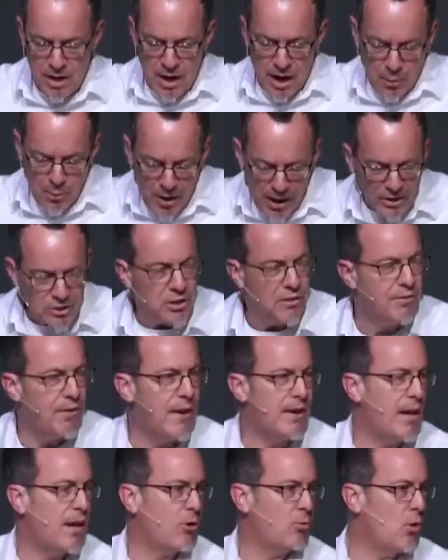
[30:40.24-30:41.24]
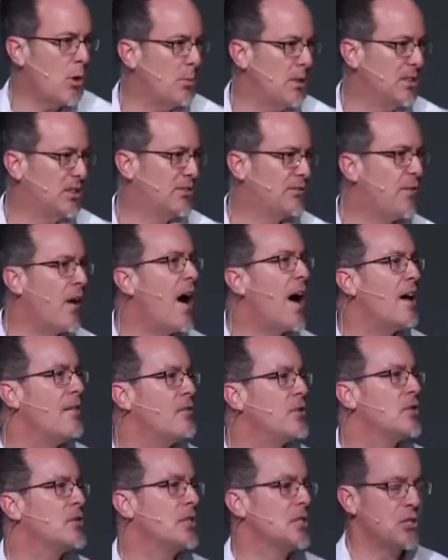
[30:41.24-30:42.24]
And we actually find out in Romans 5,
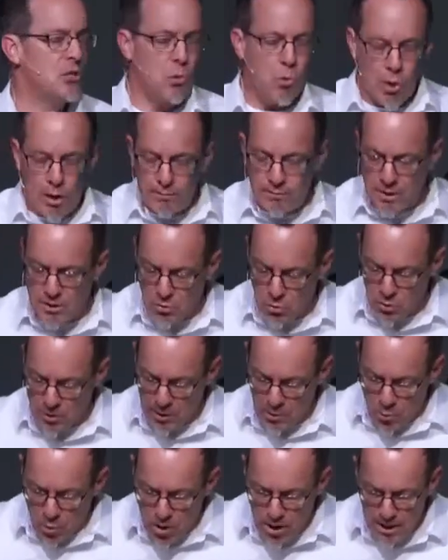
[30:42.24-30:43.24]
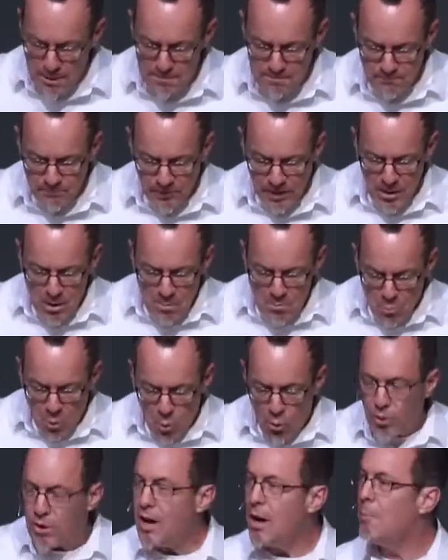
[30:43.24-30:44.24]
verses 12 to 21,
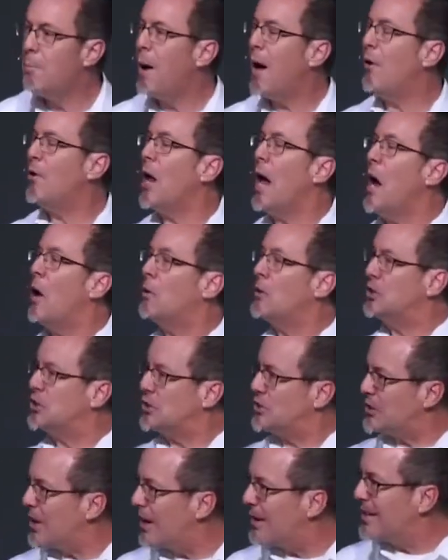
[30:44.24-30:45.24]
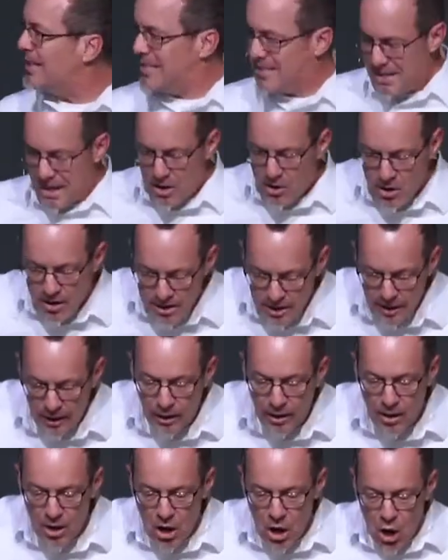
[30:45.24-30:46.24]
more about our
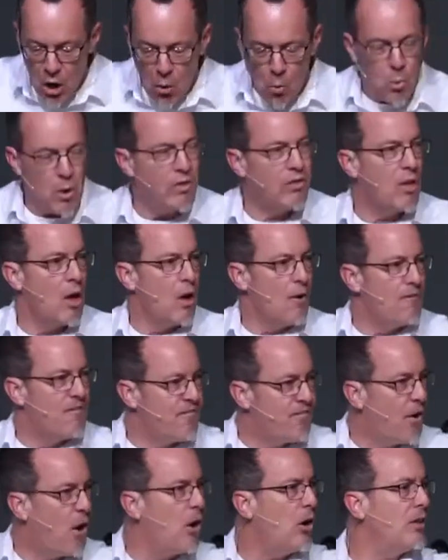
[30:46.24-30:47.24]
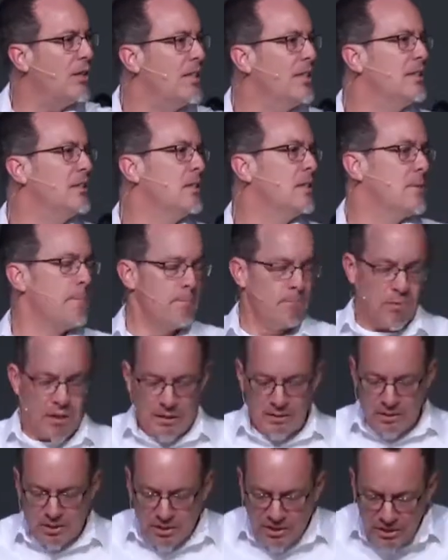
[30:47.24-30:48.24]
solidarity with fallen,
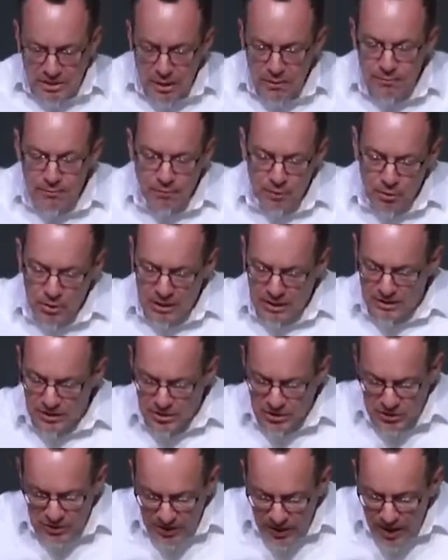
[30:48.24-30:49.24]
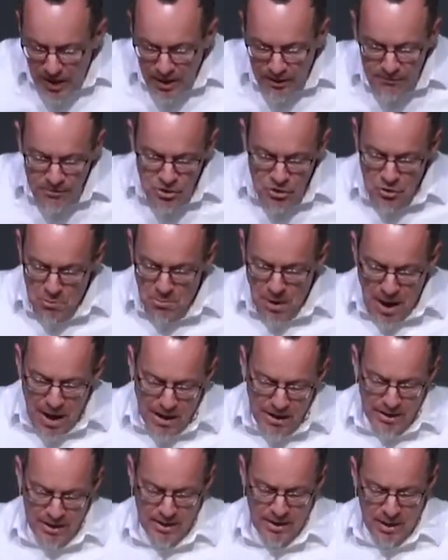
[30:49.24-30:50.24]
sinful, enslaved
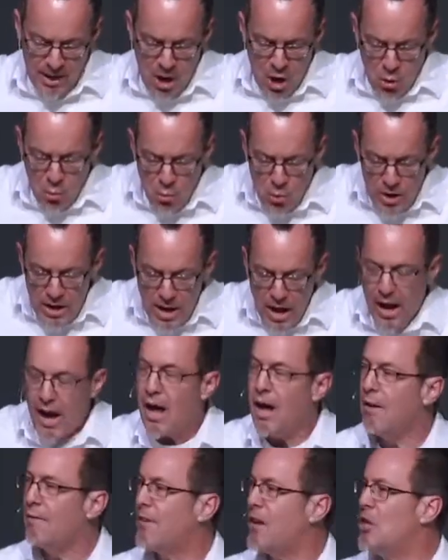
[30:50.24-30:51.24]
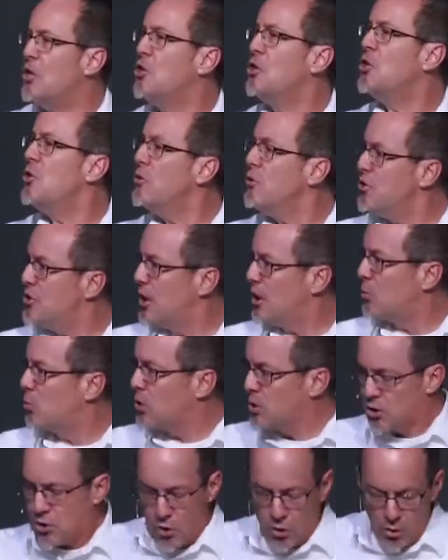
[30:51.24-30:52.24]
humanity. We have union,
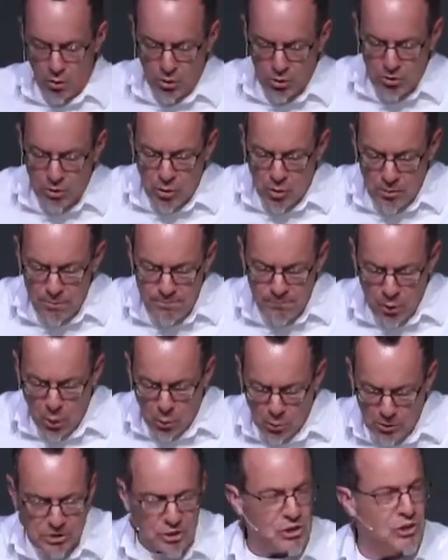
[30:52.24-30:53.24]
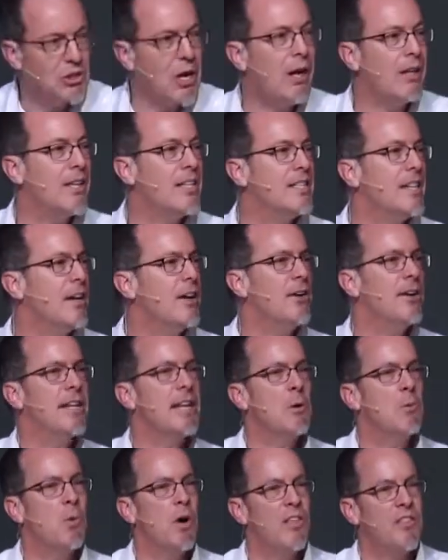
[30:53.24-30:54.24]
we're told, or
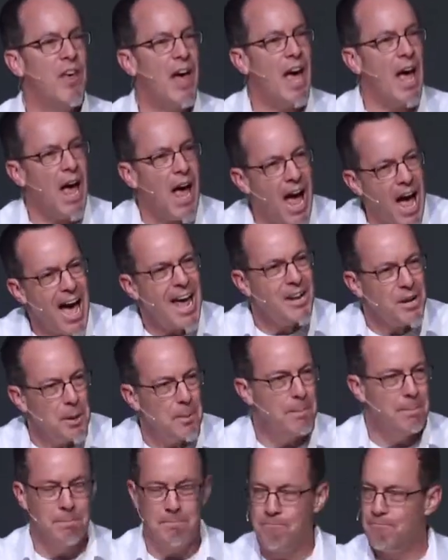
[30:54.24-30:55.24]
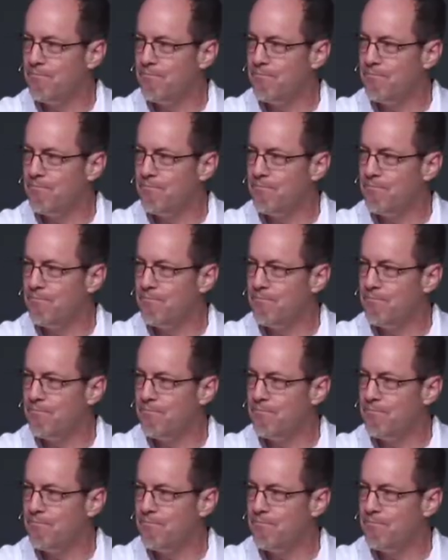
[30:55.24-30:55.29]
solidarity with Adam,